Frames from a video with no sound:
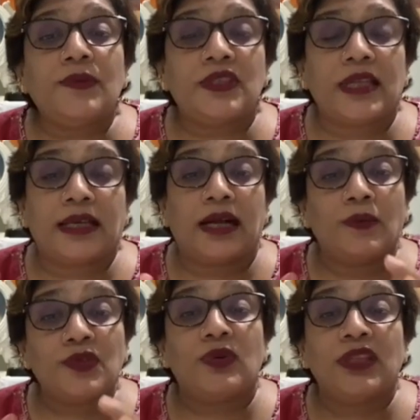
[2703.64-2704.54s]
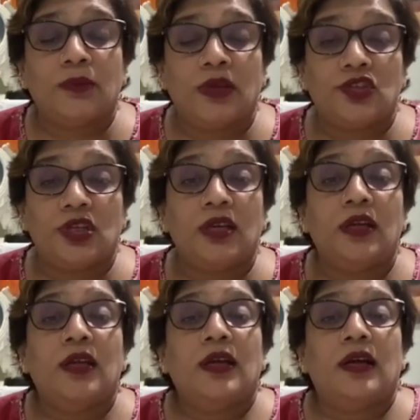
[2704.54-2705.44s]
that comes with the machine,
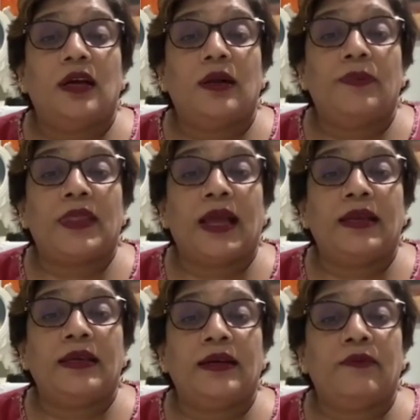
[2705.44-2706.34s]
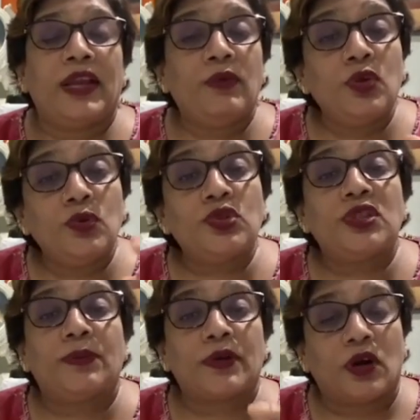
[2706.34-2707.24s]
and when you use
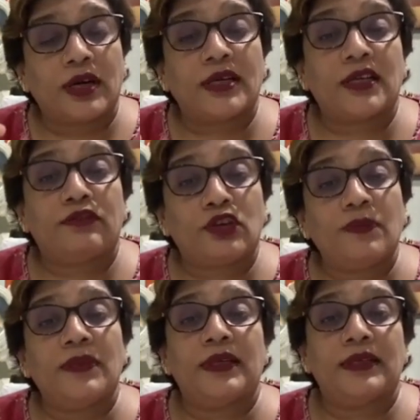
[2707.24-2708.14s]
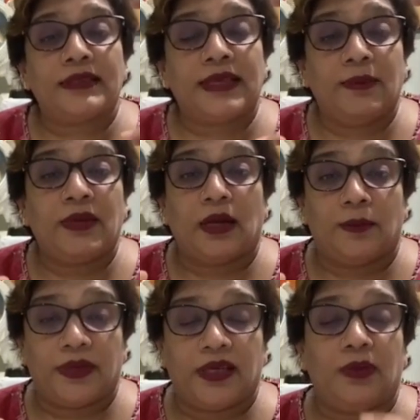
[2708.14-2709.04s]
the product from the same
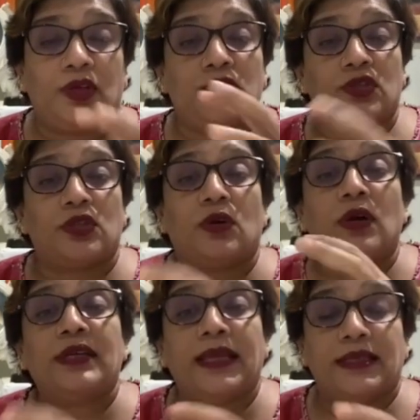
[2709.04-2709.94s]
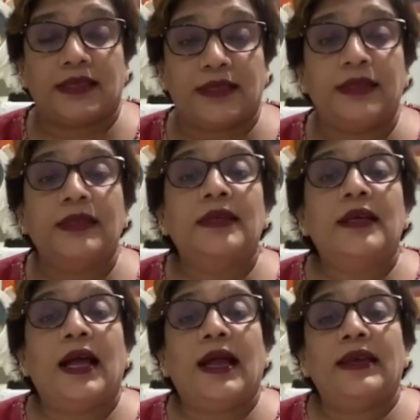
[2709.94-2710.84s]
company, because it's all tested,
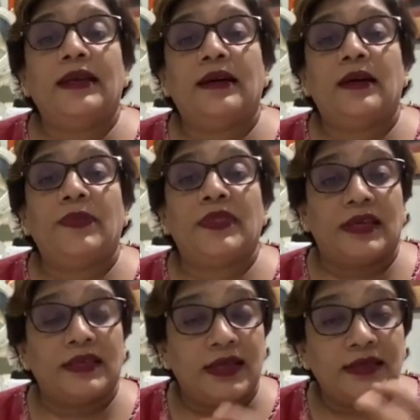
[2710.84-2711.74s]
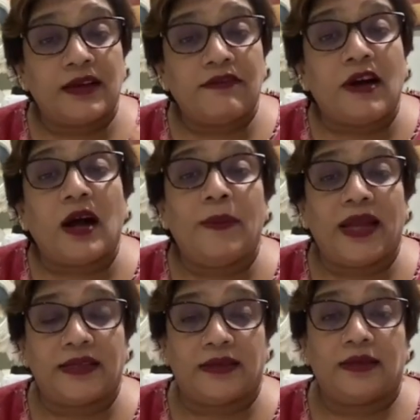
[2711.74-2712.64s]
and the results are far
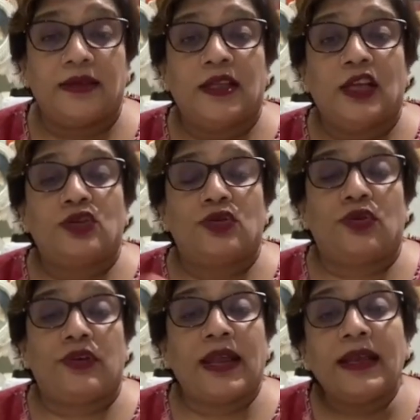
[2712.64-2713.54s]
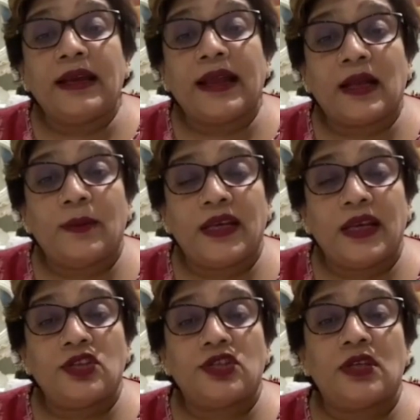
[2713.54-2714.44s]
better. So regular
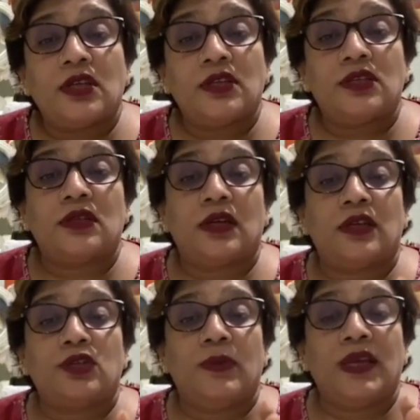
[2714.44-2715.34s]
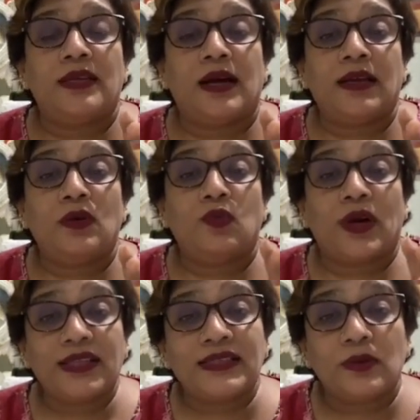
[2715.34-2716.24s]
recommendation is to be done
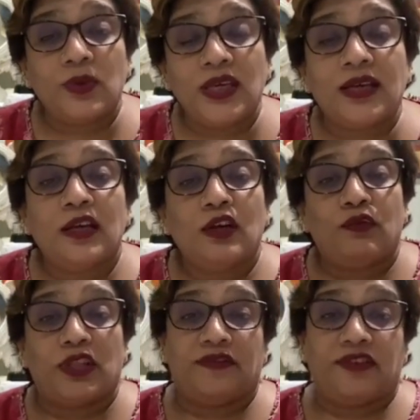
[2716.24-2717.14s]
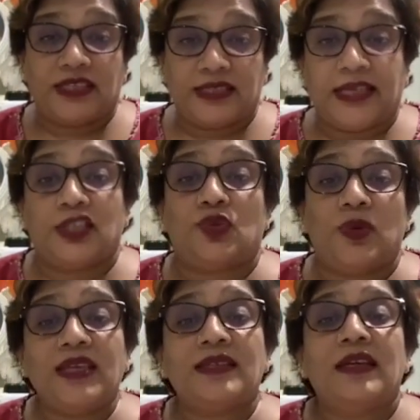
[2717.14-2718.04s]
once a week for the first 6
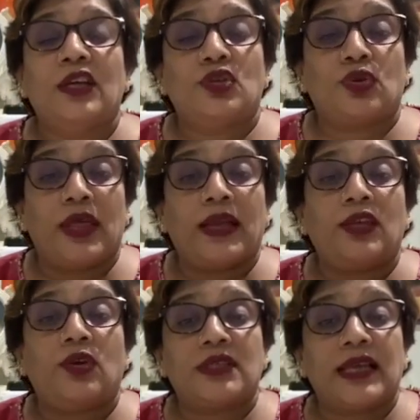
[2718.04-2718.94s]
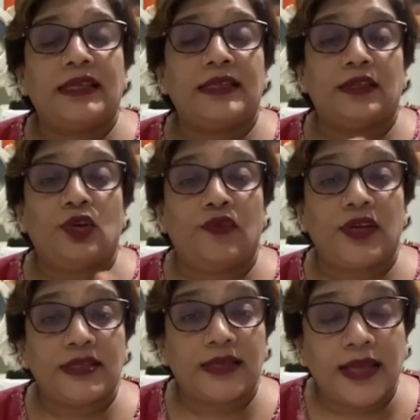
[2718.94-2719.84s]
weeks, so that your cell turnover
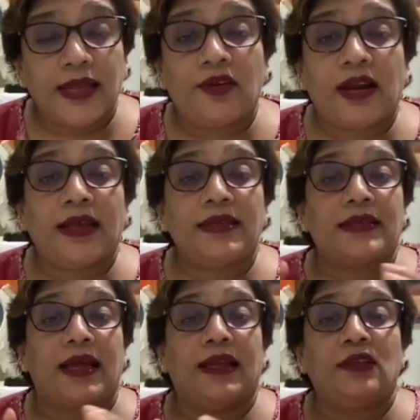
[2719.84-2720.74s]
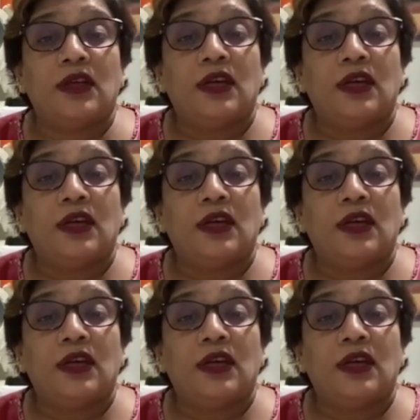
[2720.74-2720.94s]
is regularized, and